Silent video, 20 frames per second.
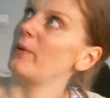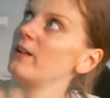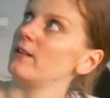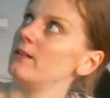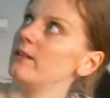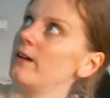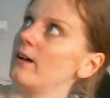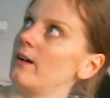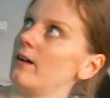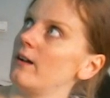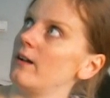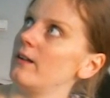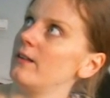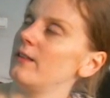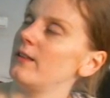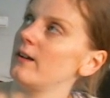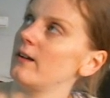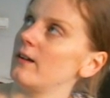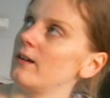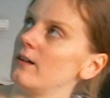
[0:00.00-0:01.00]

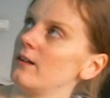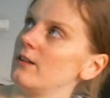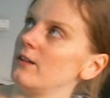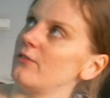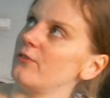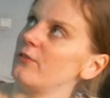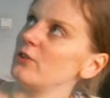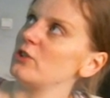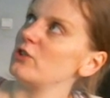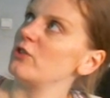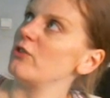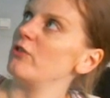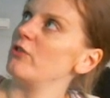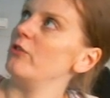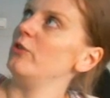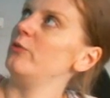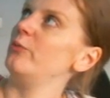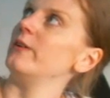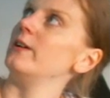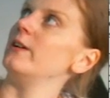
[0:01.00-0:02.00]
the first
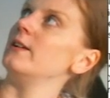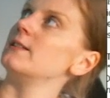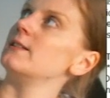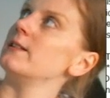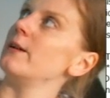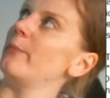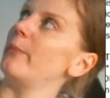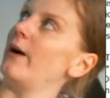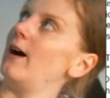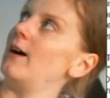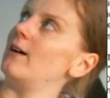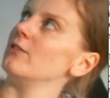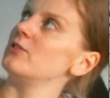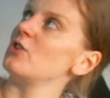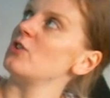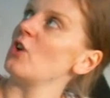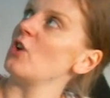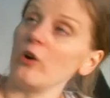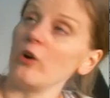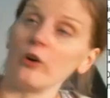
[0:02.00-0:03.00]
group is
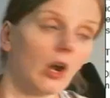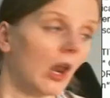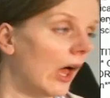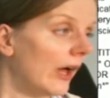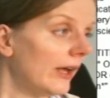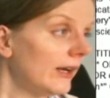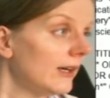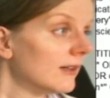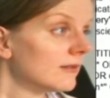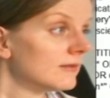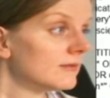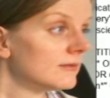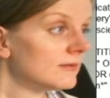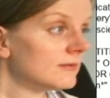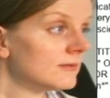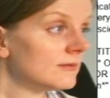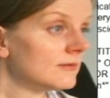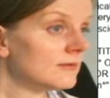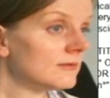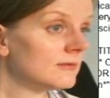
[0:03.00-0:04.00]
about online,
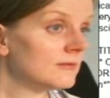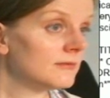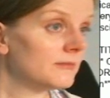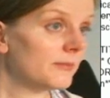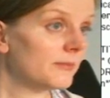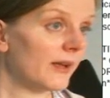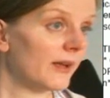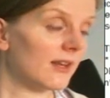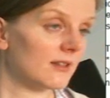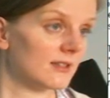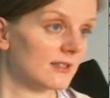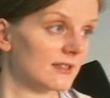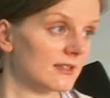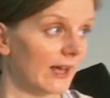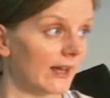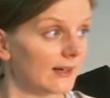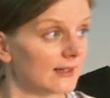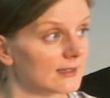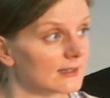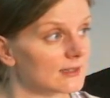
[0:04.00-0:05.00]
because
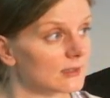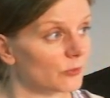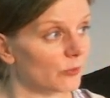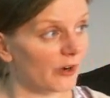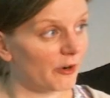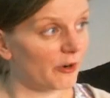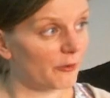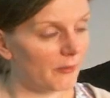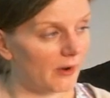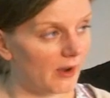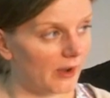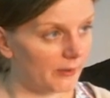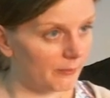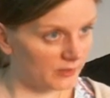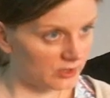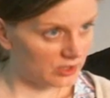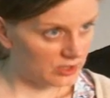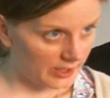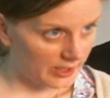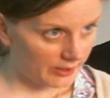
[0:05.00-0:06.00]
that is where my
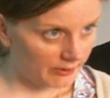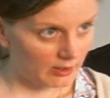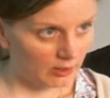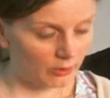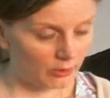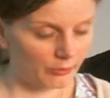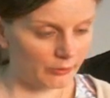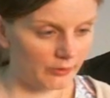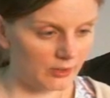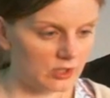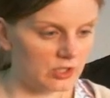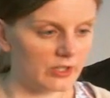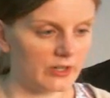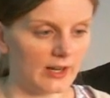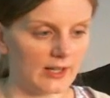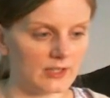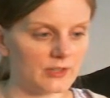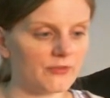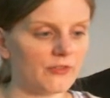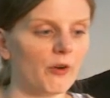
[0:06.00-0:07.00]
material
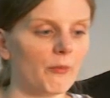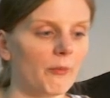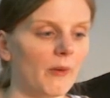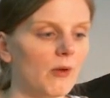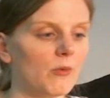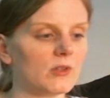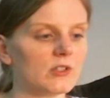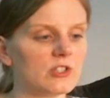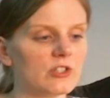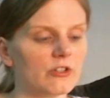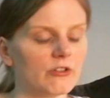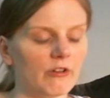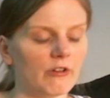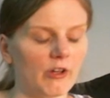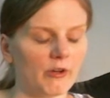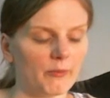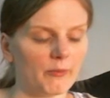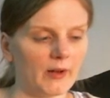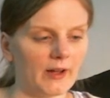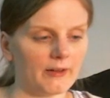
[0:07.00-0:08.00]
originates from. I want to
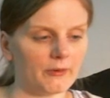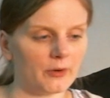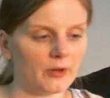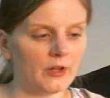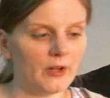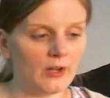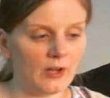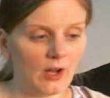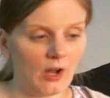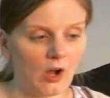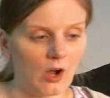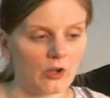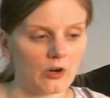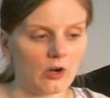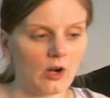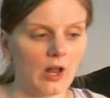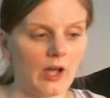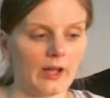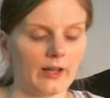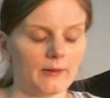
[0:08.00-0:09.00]
know about
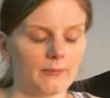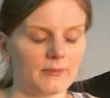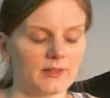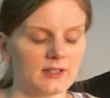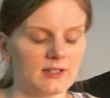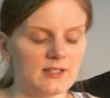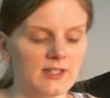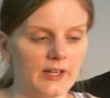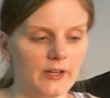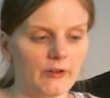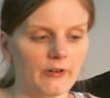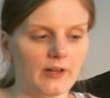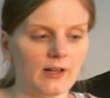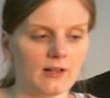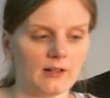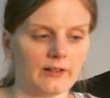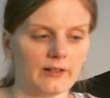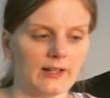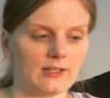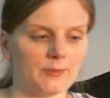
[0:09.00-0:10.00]
online
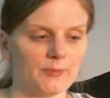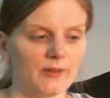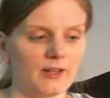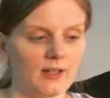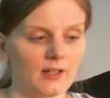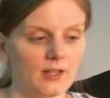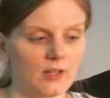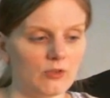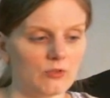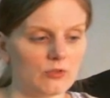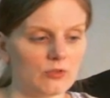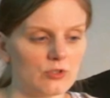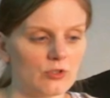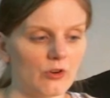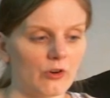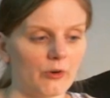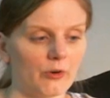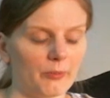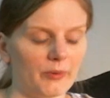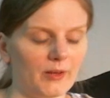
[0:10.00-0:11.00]
material that's being used
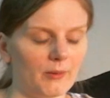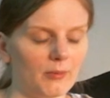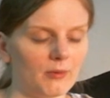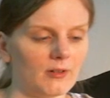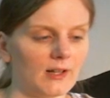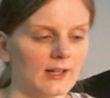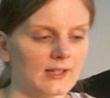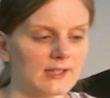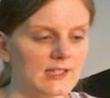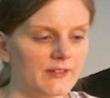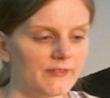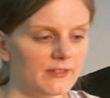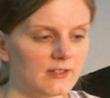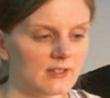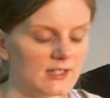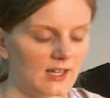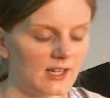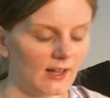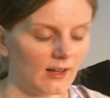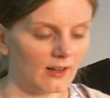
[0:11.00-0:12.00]
or people
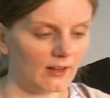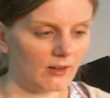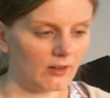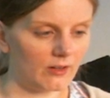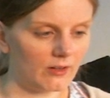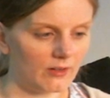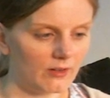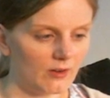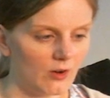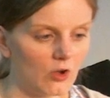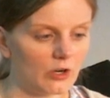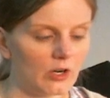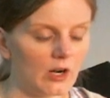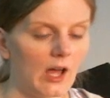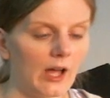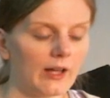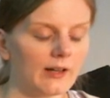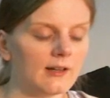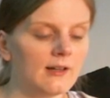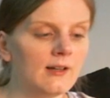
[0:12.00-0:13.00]
activity
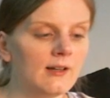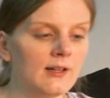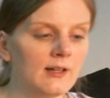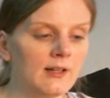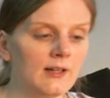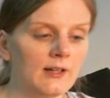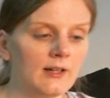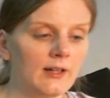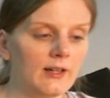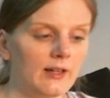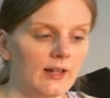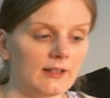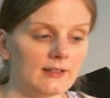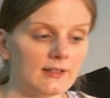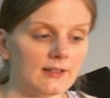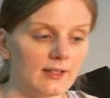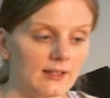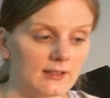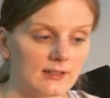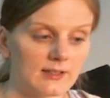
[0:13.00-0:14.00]
online
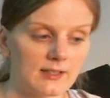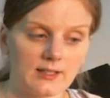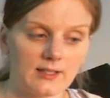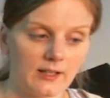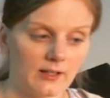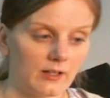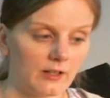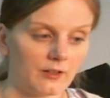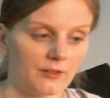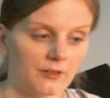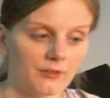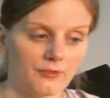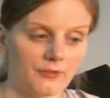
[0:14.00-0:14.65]
instead of